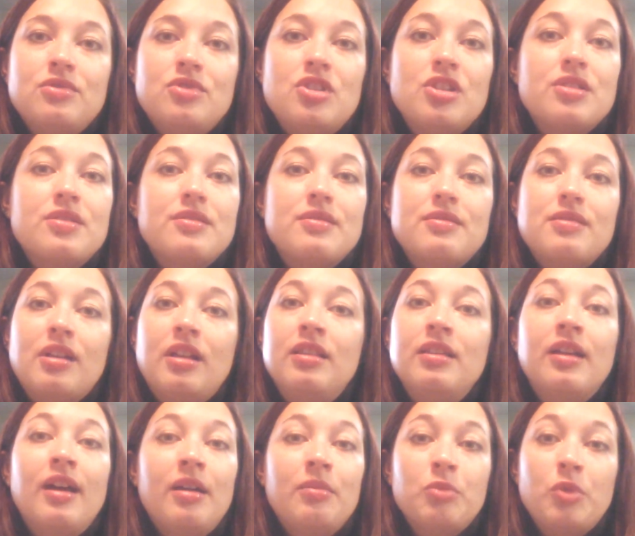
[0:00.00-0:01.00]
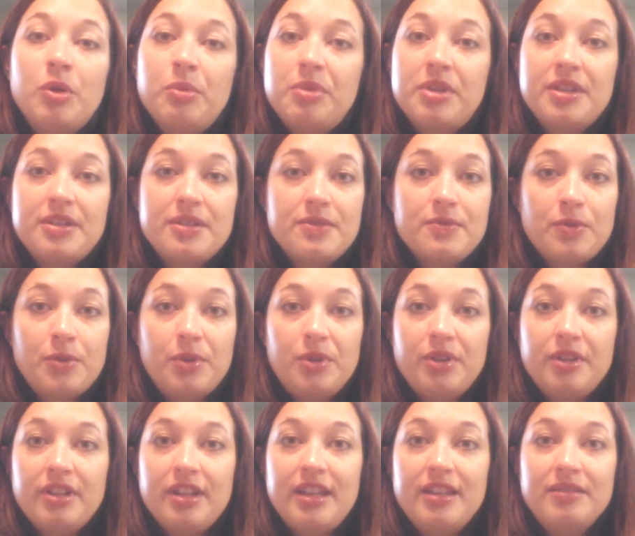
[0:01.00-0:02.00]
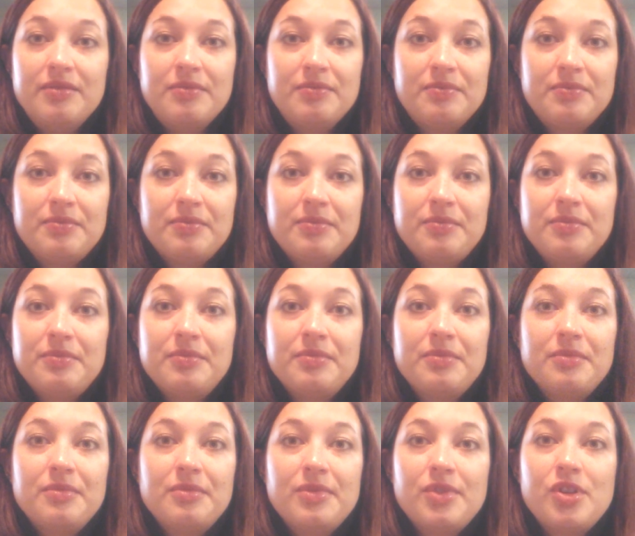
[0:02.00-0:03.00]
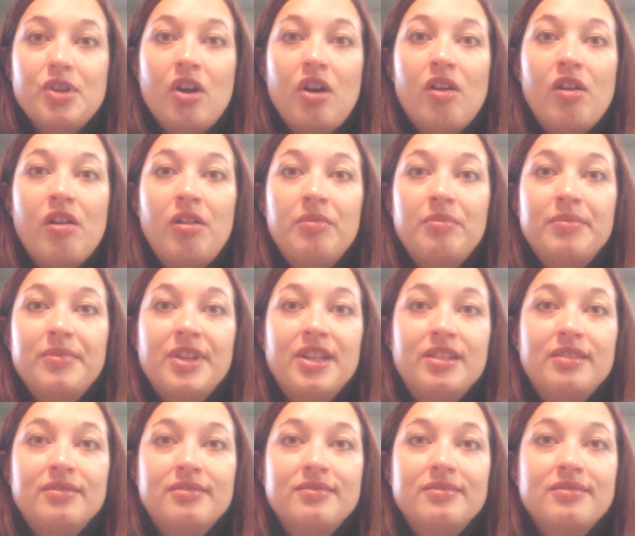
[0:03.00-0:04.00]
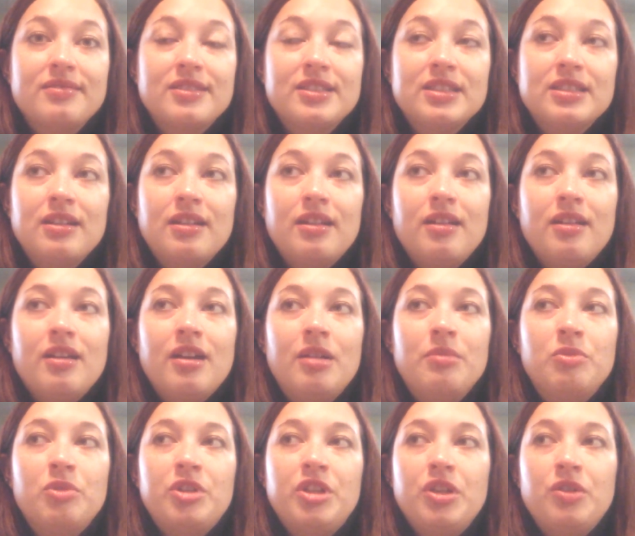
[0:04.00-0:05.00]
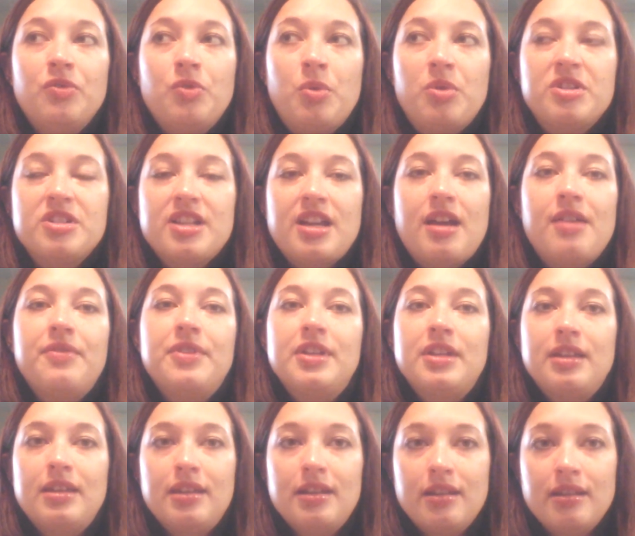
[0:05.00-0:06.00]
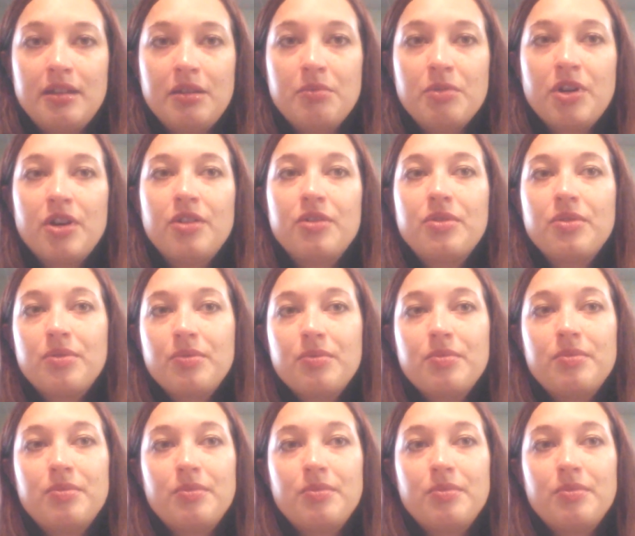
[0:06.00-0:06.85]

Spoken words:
just a lot more peaceful and calm, and I'm looking forward to having a healing birth